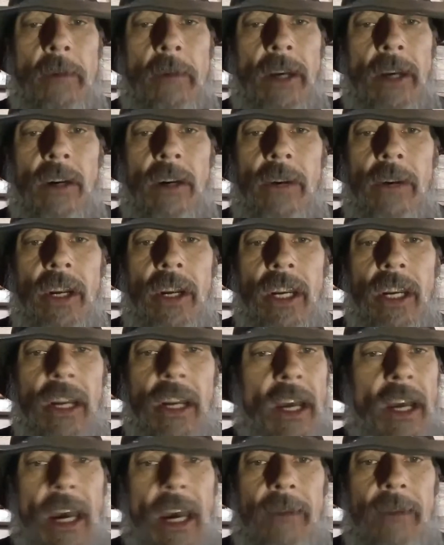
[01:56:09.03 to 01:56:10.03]
already, and
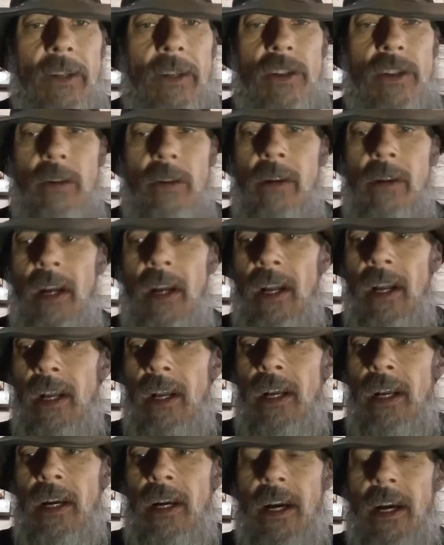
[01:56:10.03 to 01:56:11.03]
I haven't. So
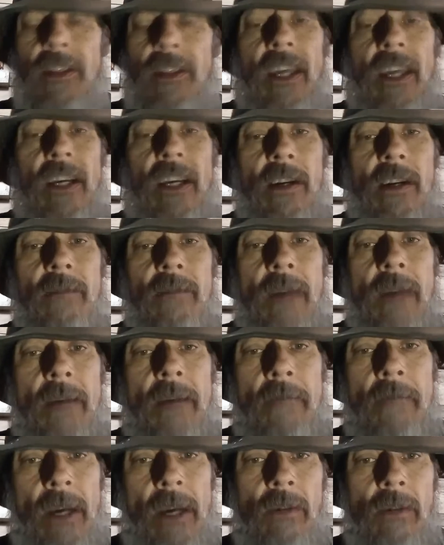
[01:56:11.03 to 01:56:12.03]
I think my
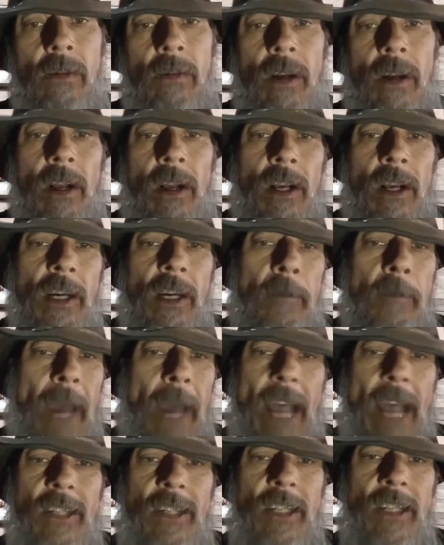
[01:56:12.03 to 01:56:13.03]
mental
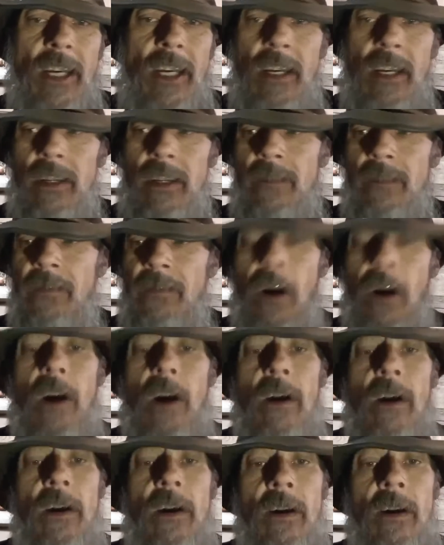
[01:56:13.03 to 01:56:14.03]
capacity is
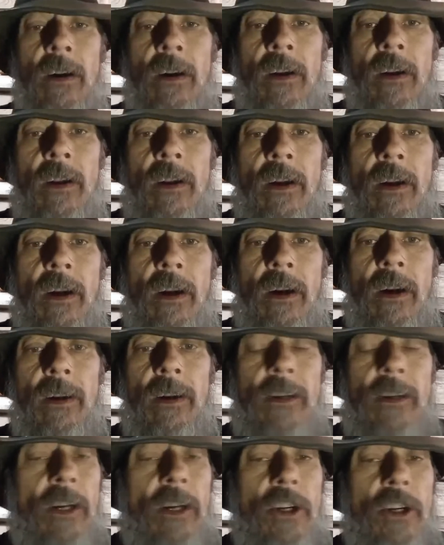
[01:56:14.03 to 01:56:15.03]
far,
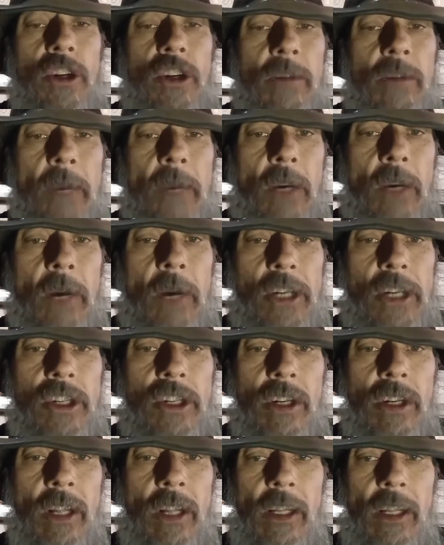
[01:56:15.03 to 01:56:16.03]
it shouldn't be
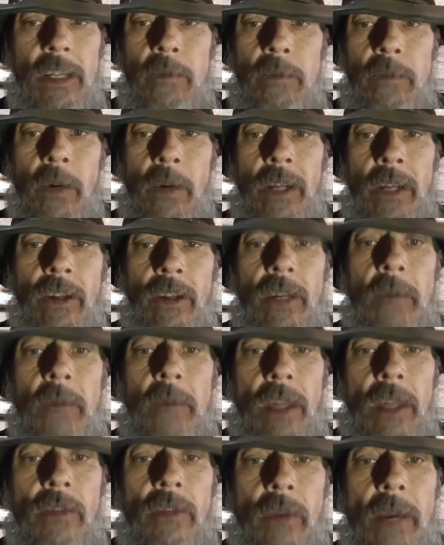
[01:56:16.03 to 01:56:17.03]
questioned at this point. There could be
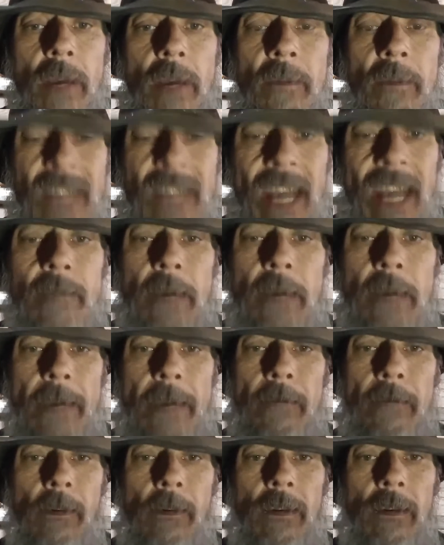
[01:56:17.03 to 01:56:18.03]
3 dead
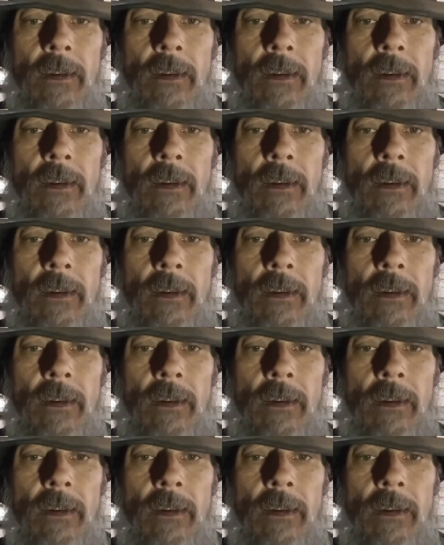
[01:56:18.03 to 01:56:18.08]
people,